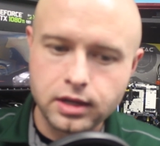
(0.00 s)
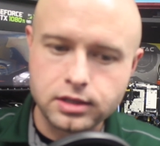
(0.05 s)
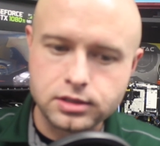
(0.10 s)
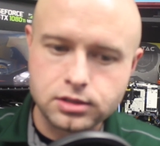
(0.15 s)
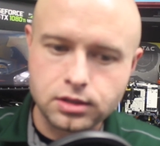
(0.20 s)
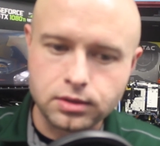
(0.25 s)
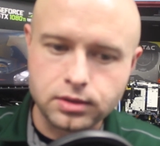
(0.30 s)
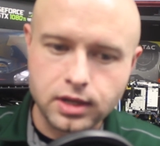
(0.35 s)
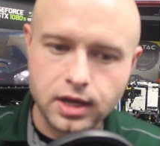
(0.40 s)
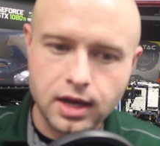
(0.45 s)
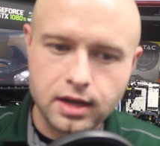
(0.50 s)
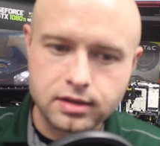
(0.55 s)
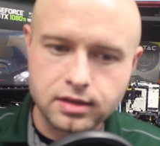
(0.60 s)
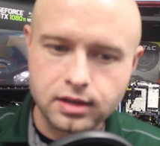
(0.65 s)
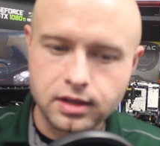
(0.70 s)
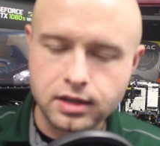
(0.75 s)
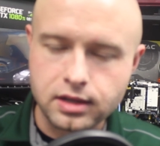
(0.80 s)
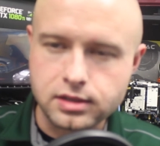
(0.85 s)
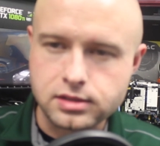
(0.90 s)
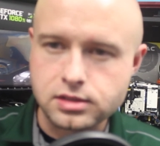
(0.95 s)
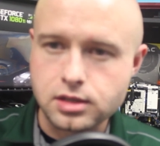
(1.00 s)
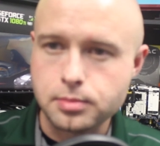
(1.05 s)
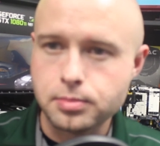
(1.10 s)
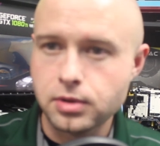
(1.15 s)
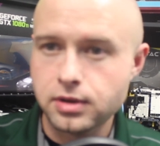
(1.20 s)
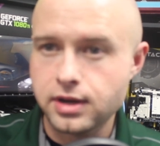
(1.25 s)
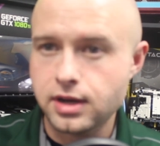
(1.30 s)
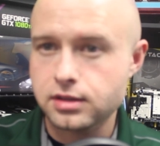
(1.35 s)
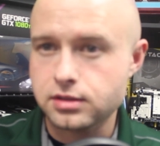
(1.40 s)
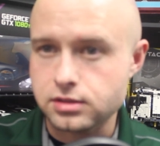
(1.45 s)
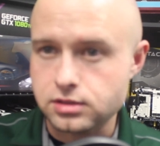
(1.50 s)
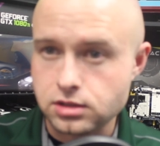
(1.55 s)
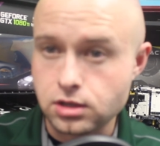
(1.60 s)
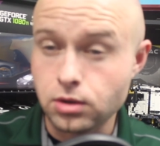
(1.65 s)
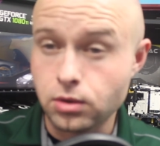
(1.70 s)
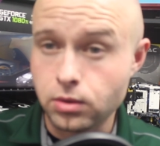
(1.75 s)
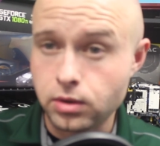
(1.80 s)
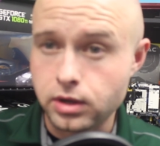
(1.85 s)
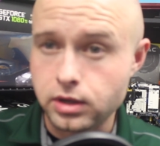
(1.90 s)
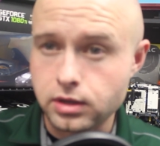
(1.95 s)
And so the idea is they put out this
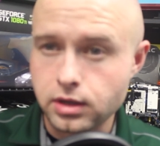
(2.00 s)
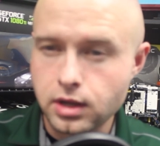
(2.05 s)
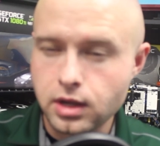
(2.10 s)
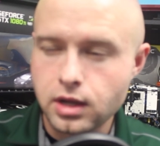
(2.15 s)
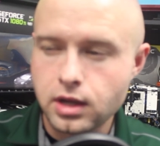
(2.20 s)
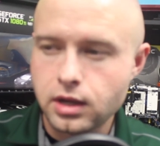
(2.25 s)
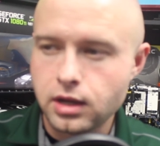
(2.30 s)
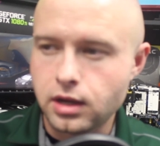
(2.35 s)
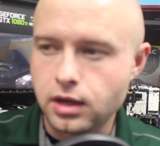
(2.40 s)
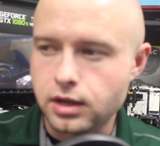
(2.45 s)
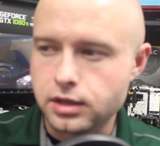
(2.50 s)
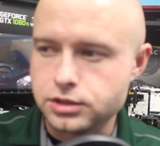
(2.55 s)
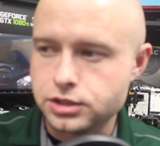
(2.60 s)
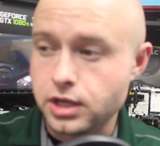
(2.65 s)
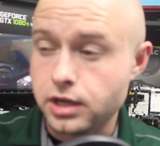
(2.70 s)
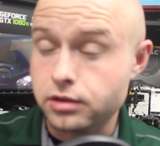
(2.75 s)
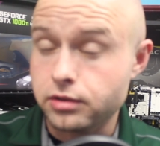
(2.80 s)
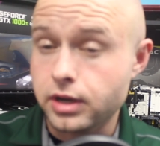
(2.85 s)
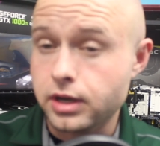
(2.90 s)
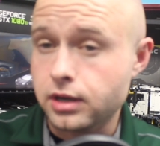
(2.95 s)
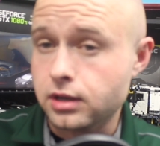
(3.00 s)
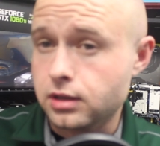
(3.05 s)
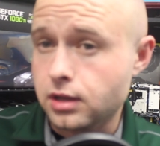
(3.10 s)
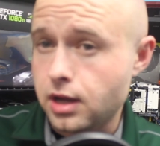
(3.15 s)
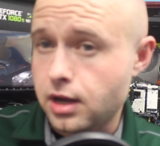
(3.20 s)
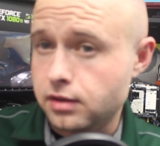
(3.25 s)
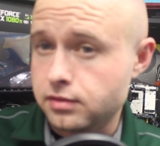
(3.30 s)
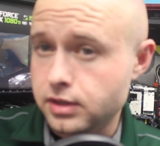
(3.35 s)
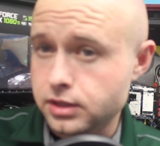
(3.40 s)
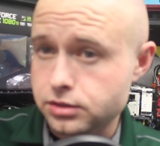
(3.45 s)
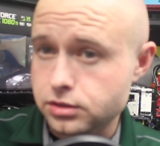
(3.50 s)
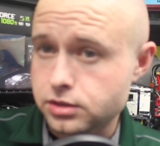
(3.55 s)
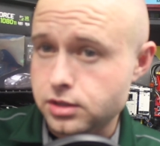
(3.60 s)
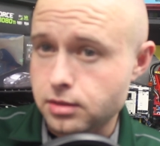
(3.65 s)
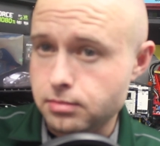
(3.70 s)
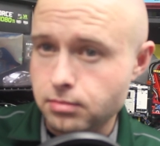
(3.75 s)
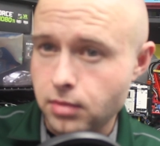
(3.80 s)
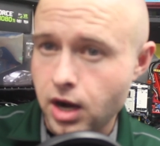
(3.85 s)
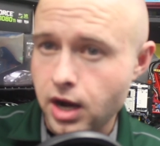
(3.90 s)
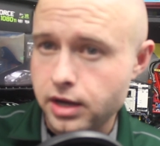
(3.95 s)
coin, generating a lot of
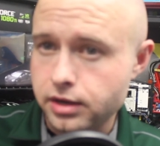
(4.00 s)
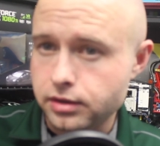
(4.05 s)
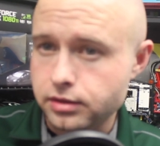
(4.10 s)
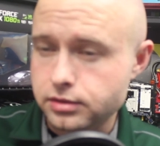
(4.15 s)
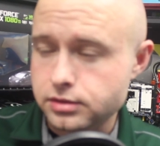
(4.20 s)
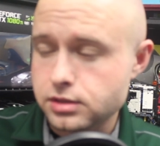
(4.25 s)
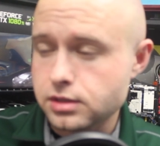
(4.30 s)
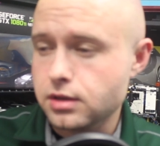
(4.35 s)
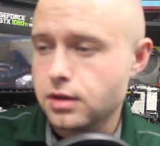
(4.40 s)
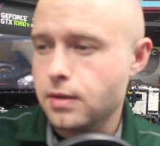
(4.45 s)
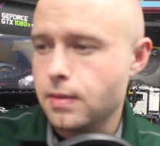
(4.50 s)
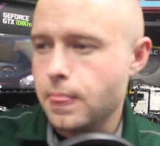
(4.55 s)
interest in miners.